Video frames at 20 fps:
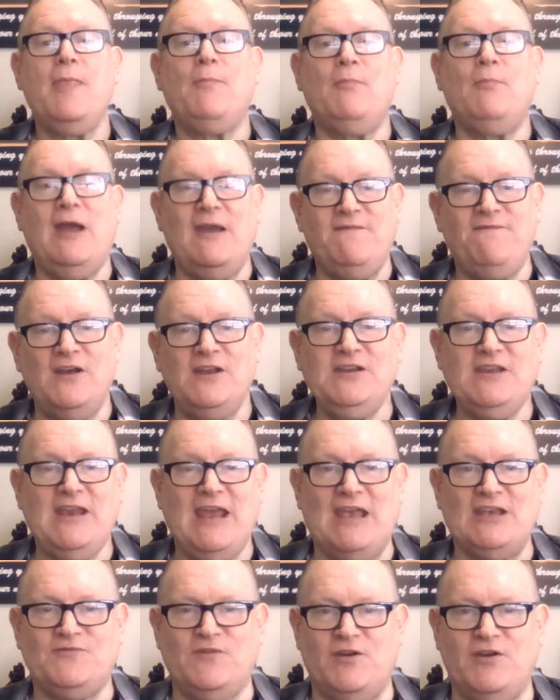My fun
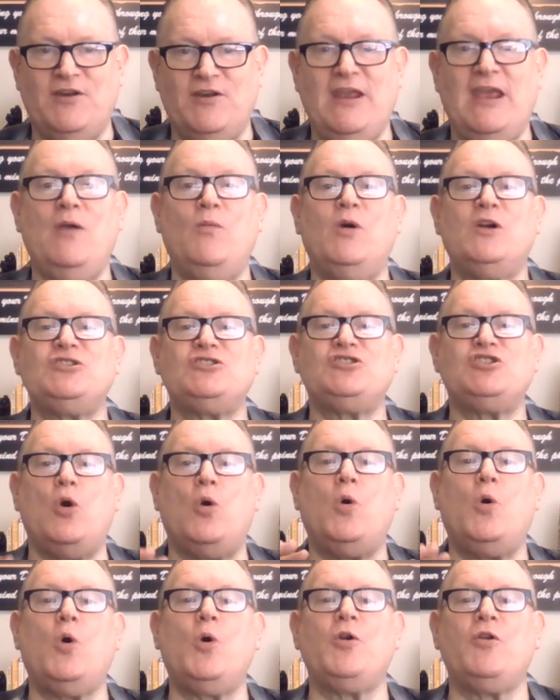task for today was to
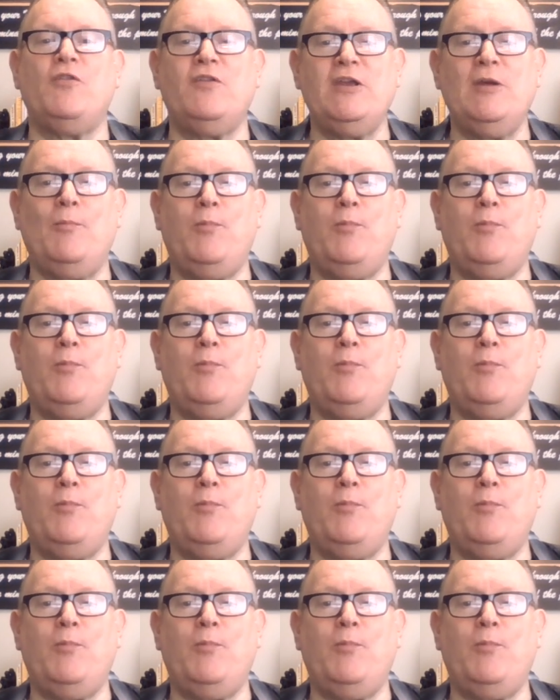order the